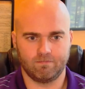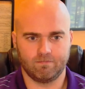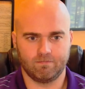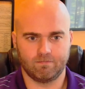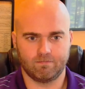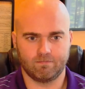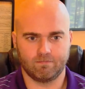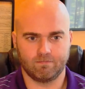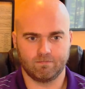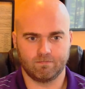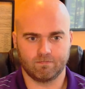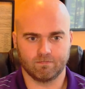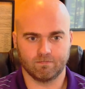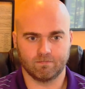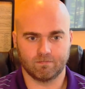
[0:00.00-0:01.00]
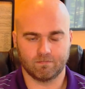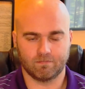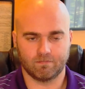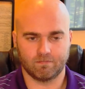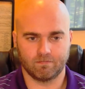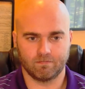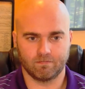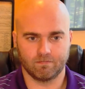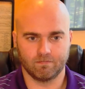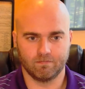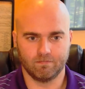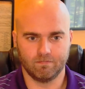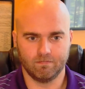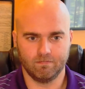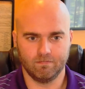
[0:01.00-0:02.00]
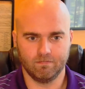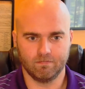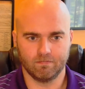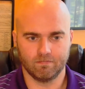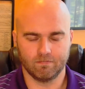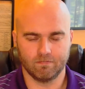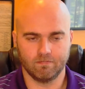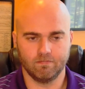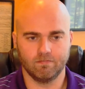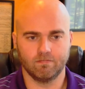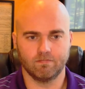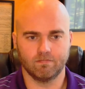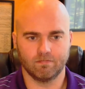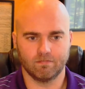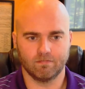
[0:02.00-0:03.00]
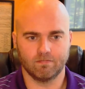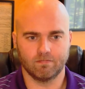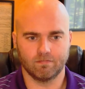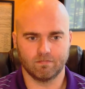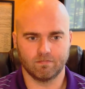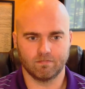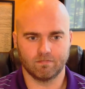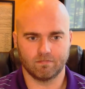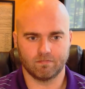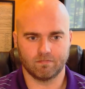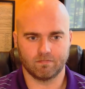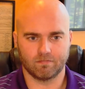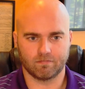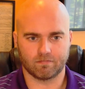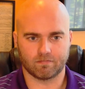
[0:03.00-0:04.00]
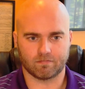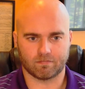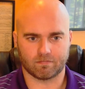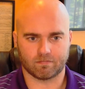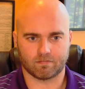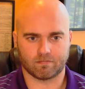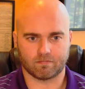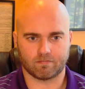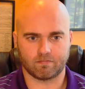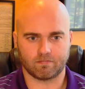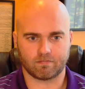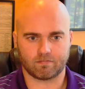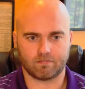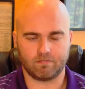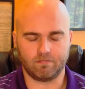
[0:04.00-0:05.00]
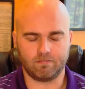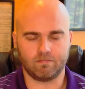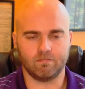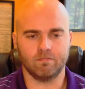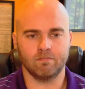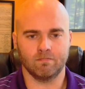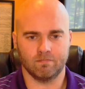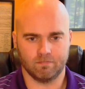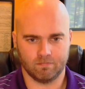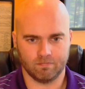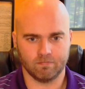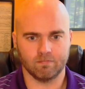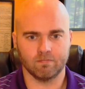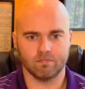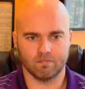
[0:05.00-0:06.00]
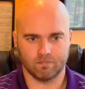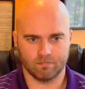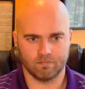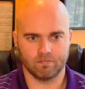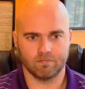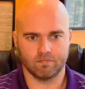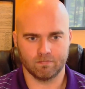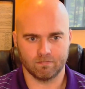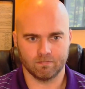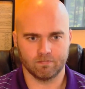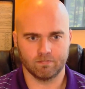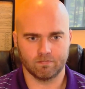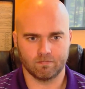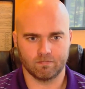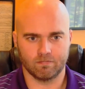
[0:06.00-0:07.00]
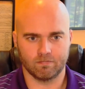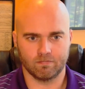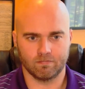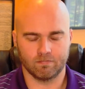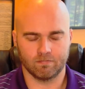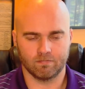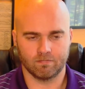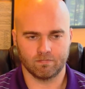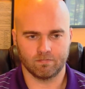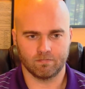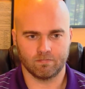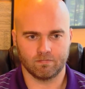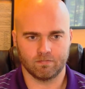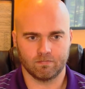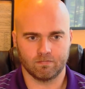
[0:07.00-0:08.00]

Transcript: (not speaking)